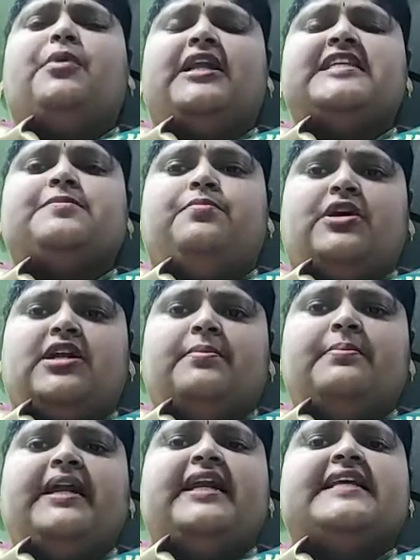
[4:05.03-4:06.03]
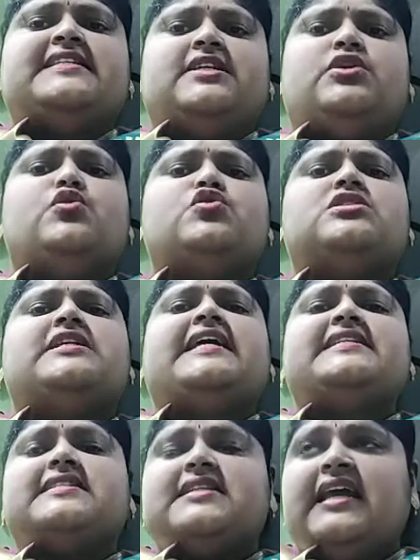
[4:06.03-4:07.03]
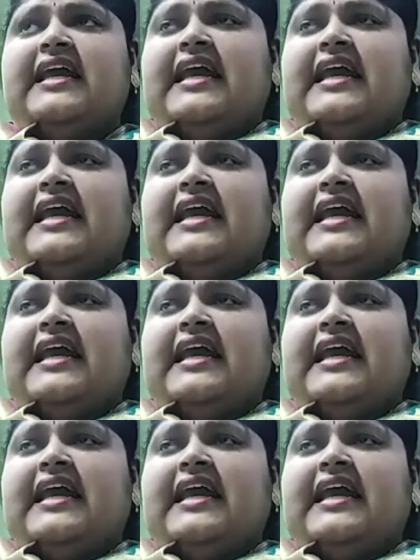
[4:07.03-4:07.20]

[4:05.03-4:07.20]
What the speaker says: polysporum, and it is used as